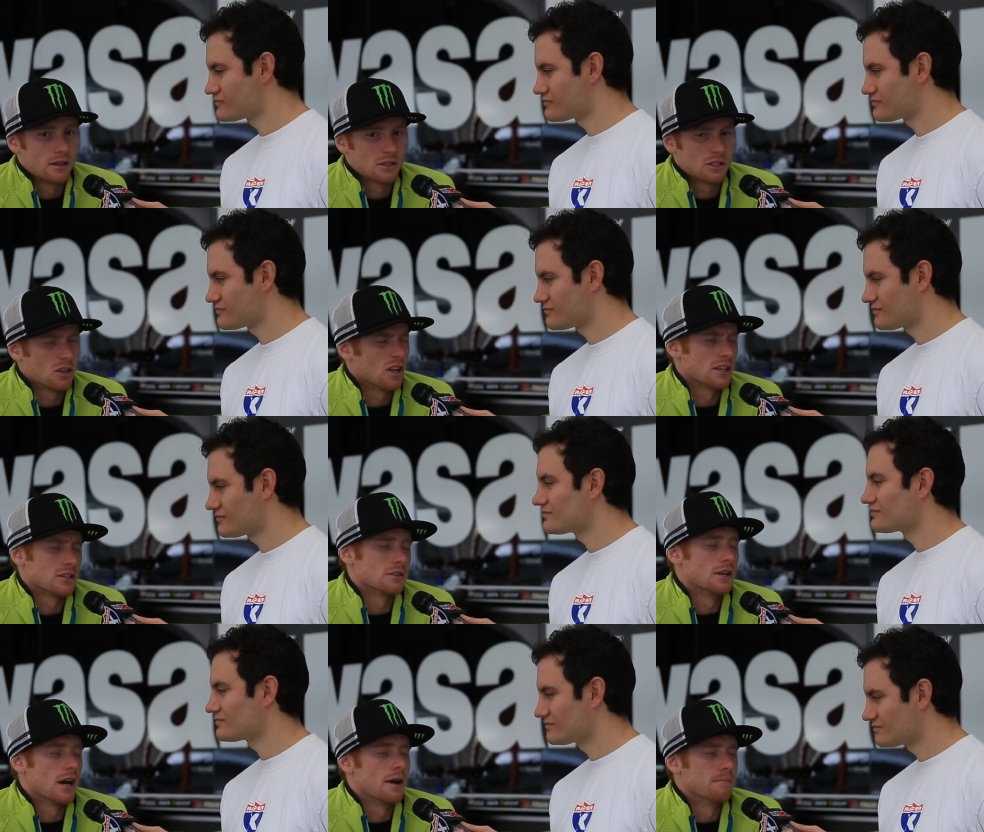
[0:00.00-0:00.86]
Speaker 1: still
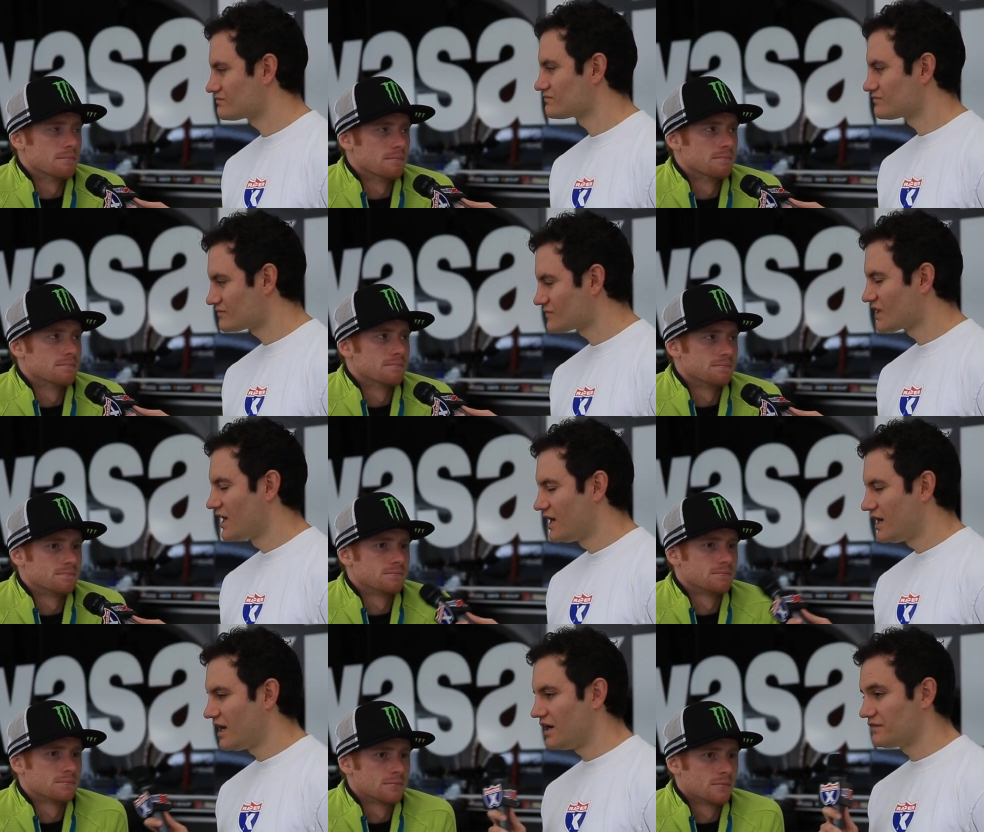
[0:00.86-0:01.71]
lots of time.
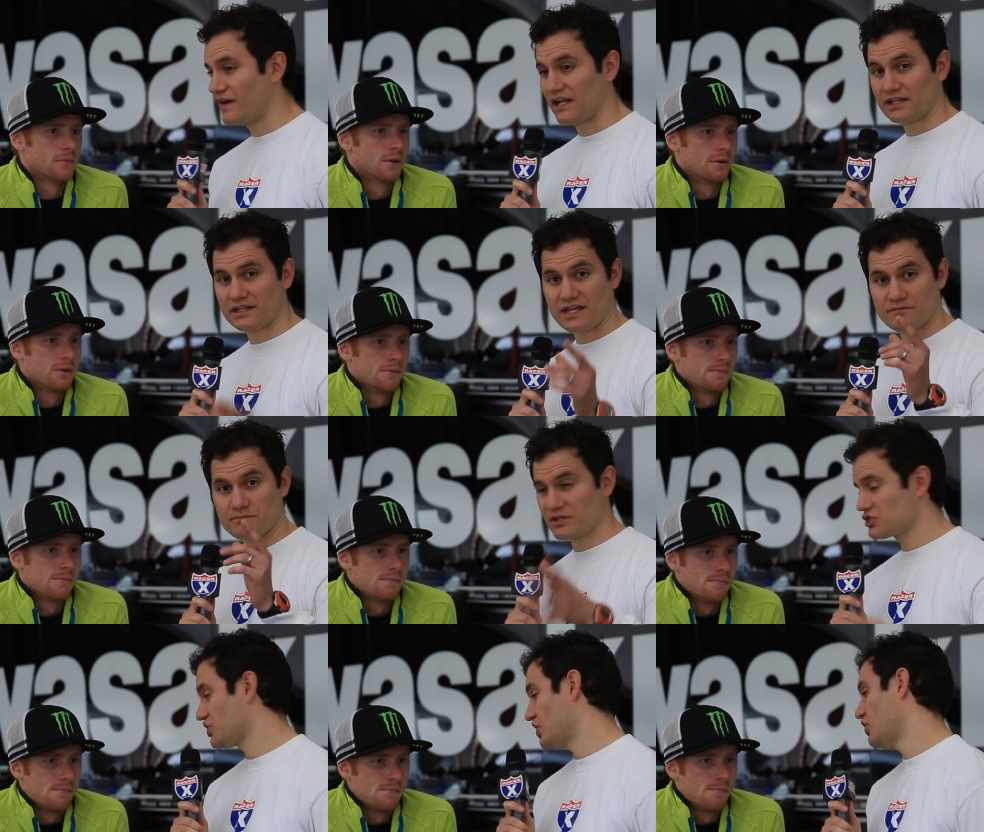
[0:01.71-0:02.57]
Speaker 2: Uh, finally, you have a
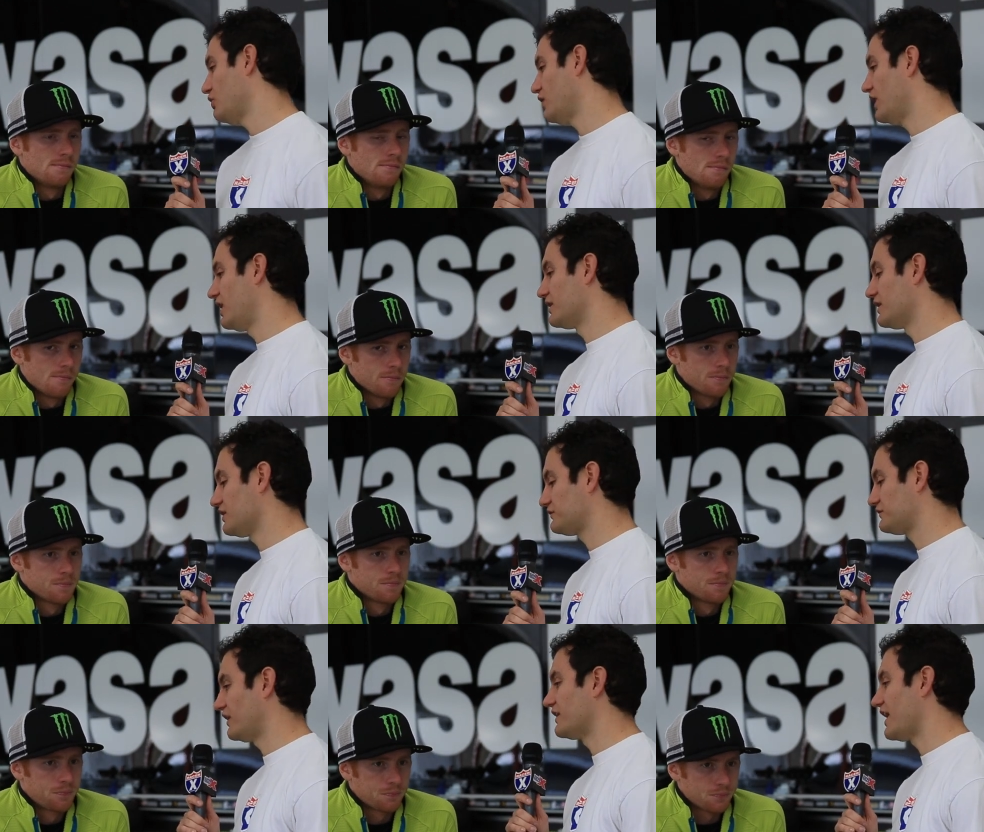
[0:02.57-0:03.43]
big show on
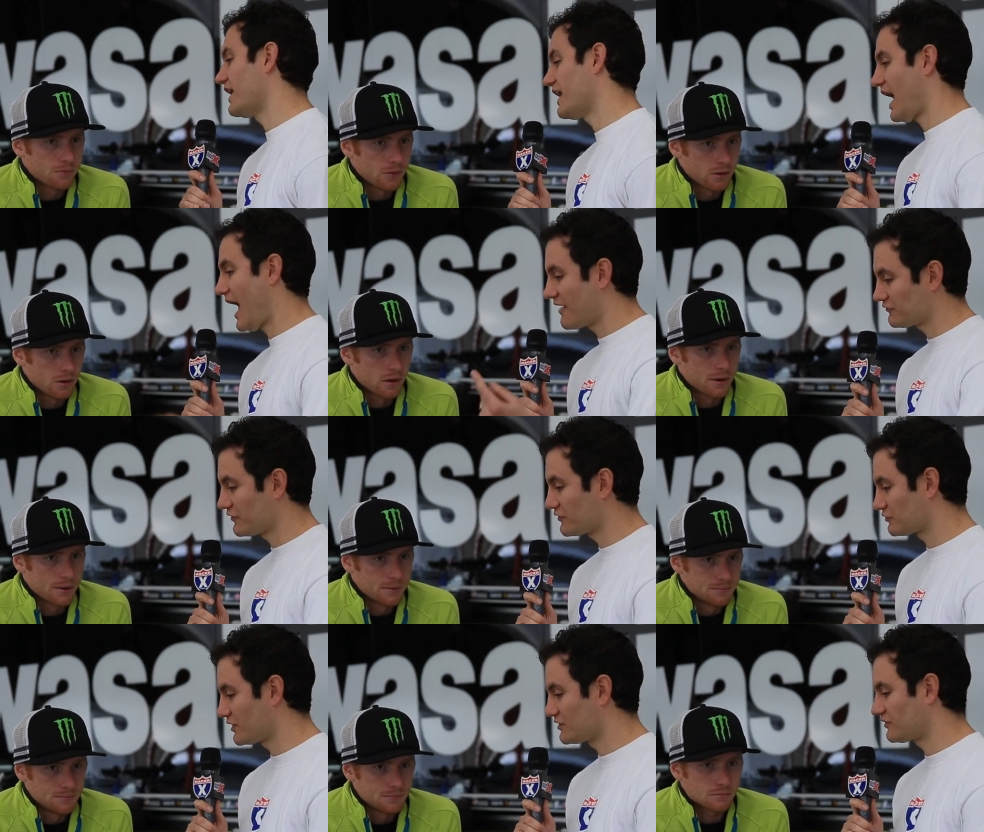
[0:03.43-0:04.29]
uh, Sunday after
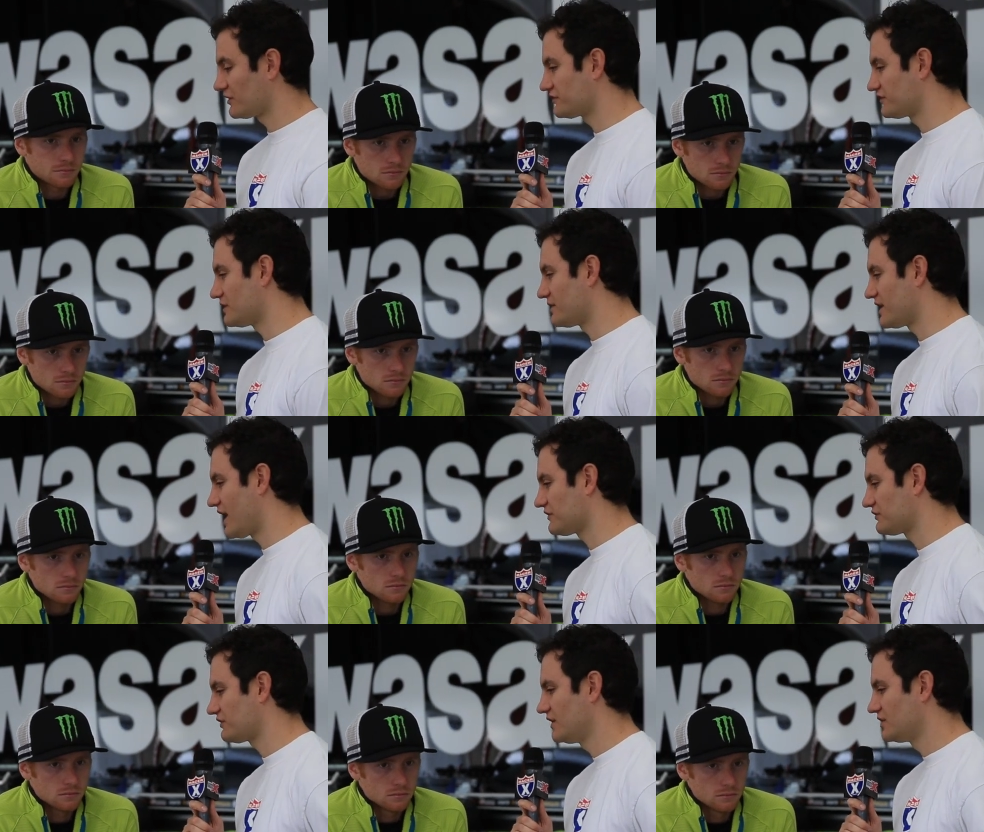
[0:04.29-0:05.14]
this race on
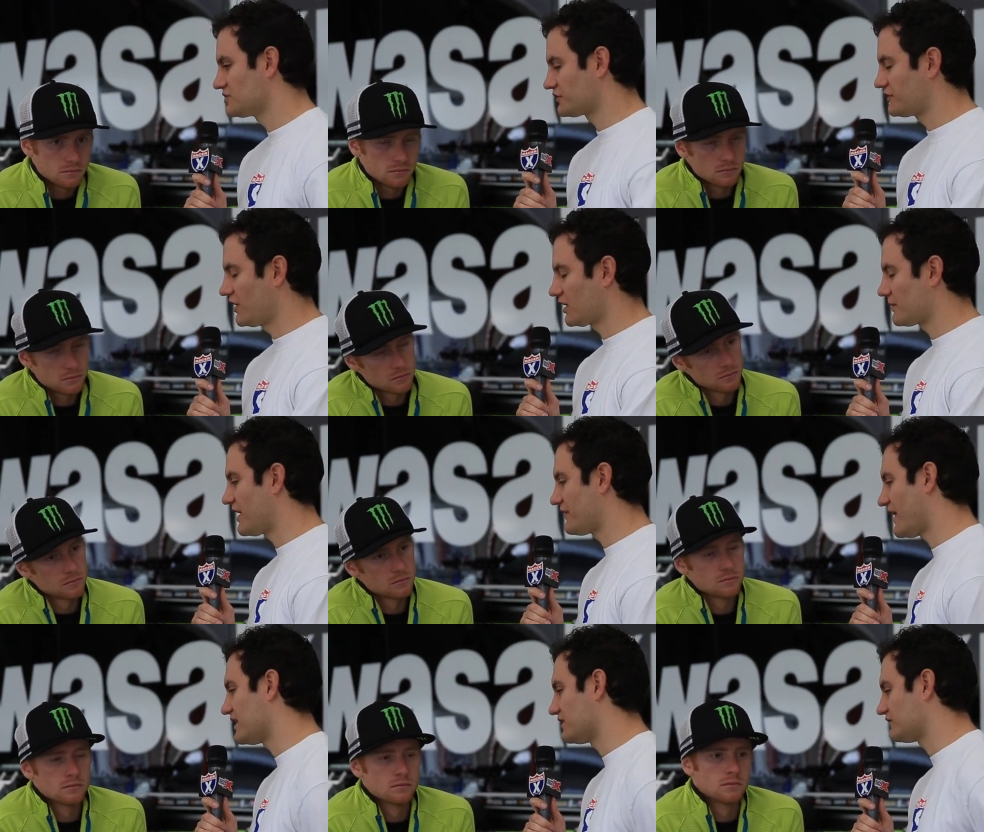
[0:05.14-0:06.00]
CBS. Just talk
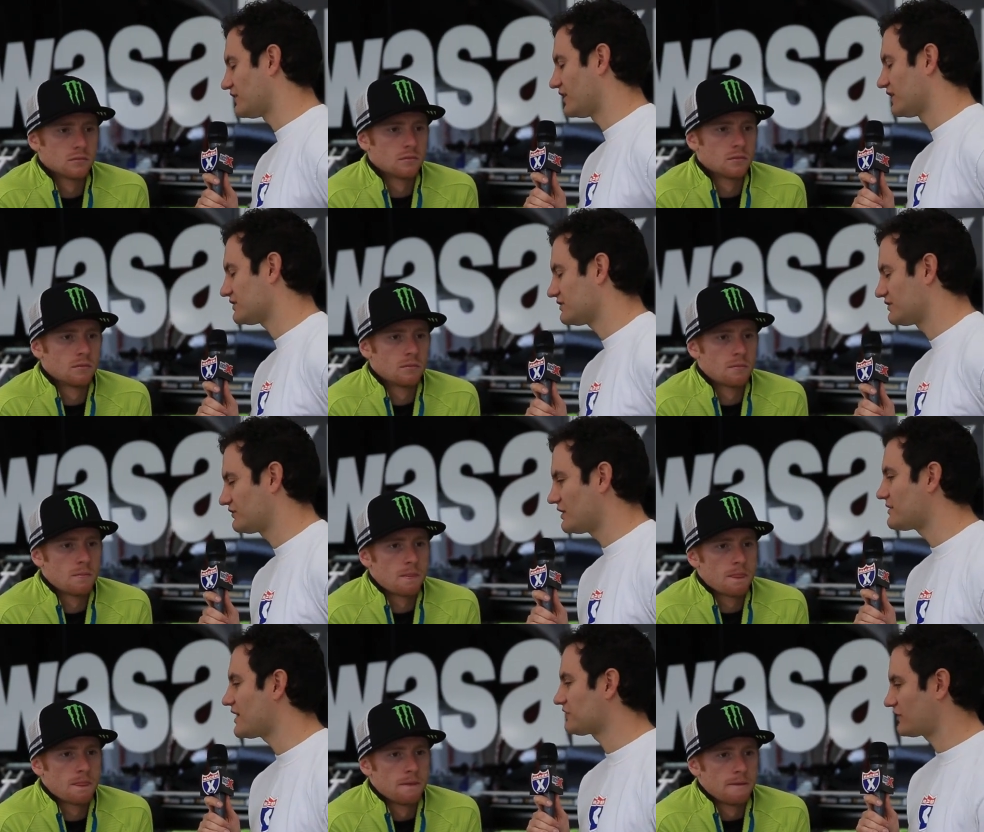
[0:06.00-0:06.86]
about that. It's uh,
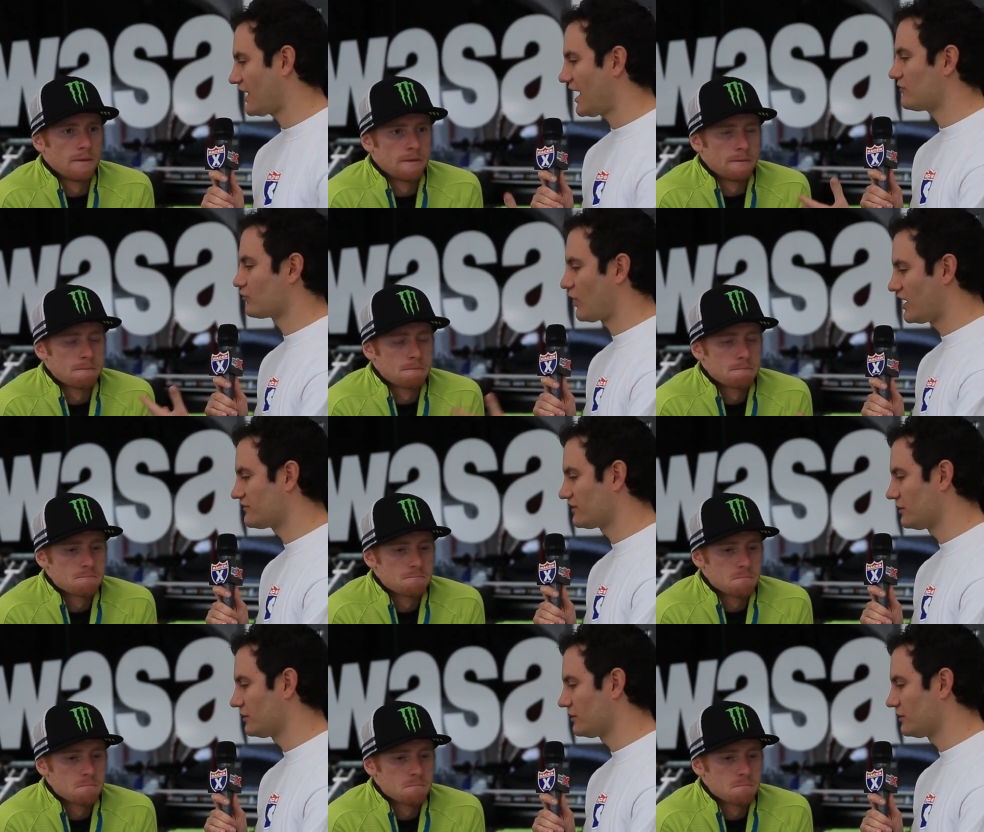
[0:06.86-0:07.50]
CBS Ryan